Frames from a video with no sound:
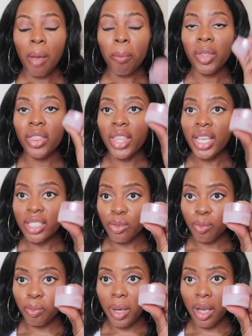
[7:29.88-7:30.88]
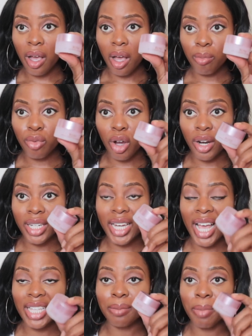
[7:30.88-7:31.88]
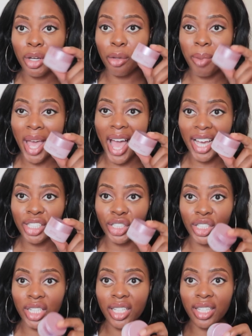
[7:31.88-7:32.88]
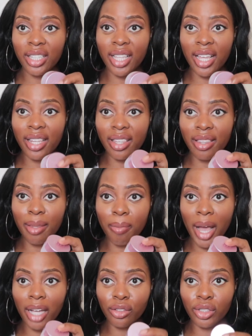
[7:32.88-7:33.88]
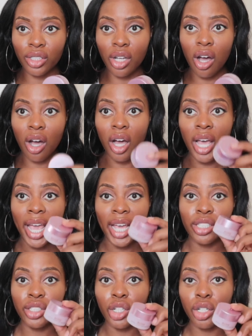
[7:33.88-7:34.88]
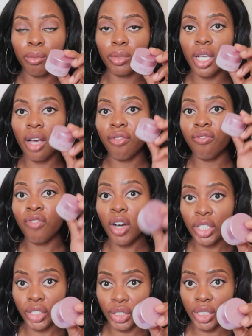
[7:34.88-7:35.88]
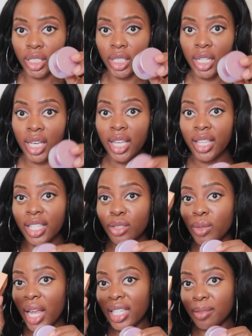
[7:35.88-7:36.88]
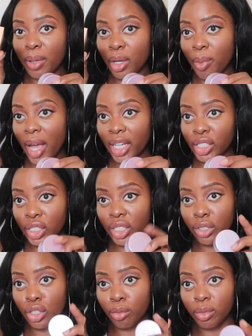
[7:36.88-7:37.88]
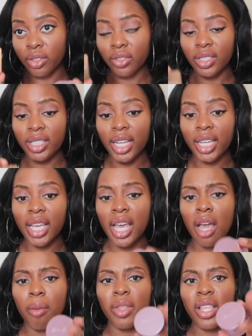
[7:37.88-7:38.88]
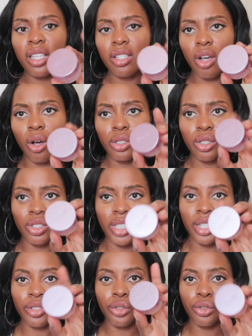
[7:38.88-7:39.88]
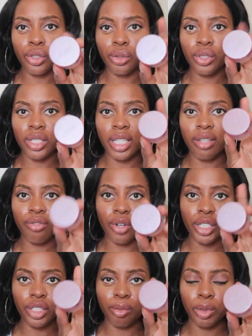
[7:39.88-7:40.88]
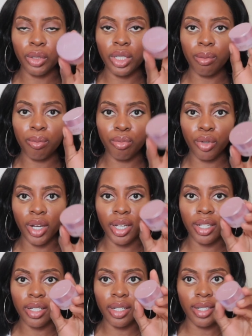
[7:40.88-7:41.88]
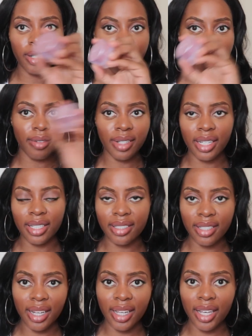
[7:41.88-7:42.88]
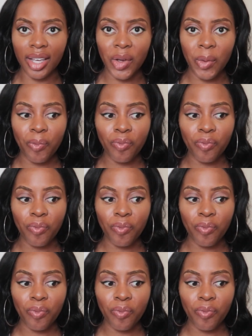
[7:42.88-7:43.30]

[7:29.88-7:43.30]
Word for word: But this product has better packaging than the Patrick Ta in terms of function. This one has better packaging in terms of aesthetic, but this also stays true to the Fresh Beauty brand aesthetic.